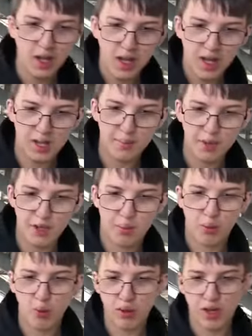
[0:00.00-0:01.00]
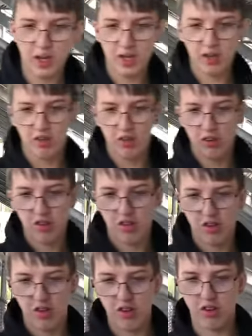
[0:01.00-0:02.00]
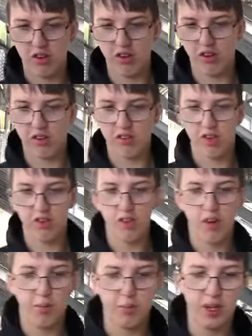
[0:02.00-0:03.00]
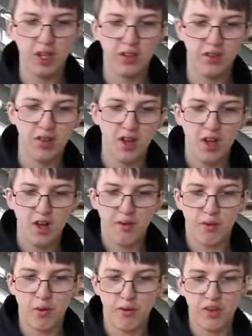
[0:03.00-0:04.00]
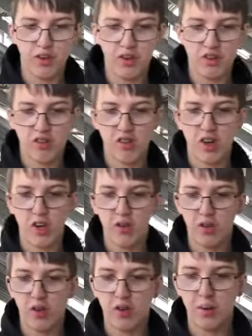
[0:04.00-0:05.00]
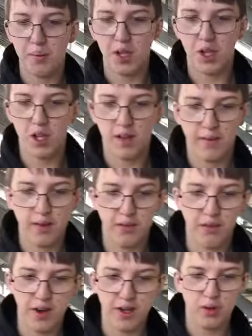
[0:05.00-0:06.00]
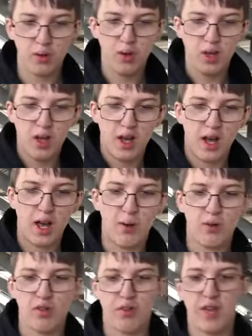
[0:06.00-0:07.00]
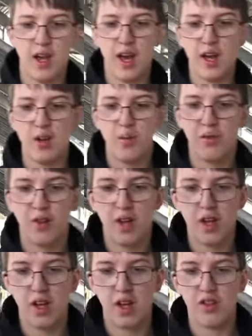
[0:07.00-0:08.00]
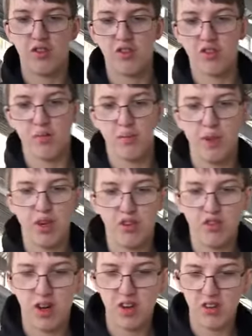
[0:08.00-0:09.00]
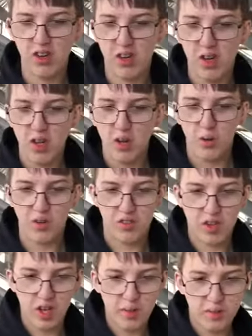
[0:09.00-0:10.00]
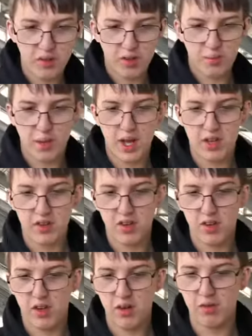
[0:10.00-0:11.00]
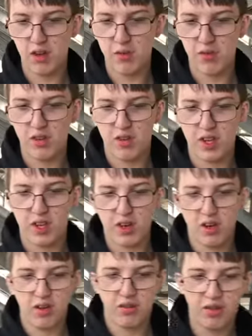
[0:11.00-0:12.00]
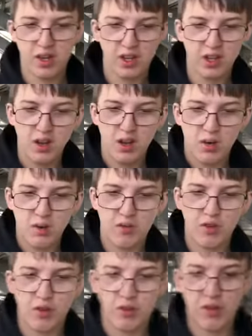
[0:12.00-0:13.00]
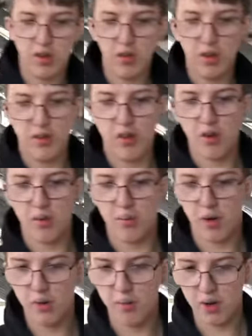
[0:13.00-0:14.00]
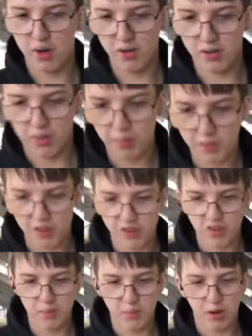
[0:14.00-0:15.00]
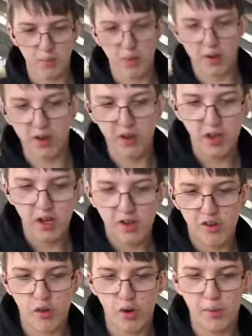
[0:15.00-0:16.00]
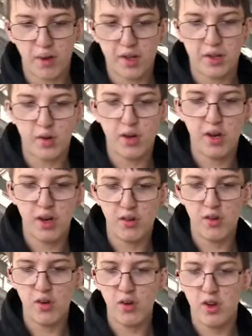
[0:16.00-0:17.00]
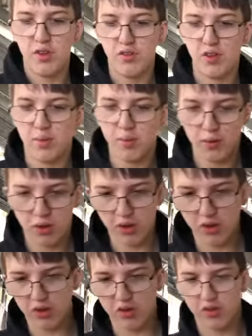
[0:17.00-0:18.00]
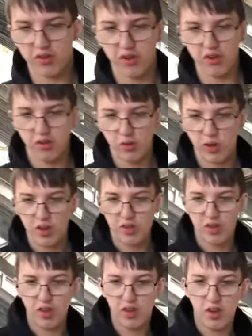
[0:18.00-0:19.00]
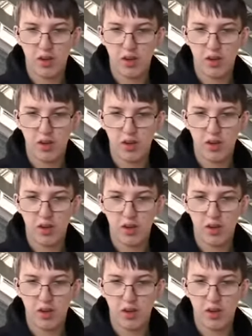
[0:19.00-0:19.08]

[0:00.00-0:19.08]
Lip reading: had been appointed a justice of peace for the District of Columbia. In the final hours of the Adams administration, when James Madison, Thomas Jefferson's Secretary of State, refused to deliver Marbury's commission, Marbury, joined by three other similar situation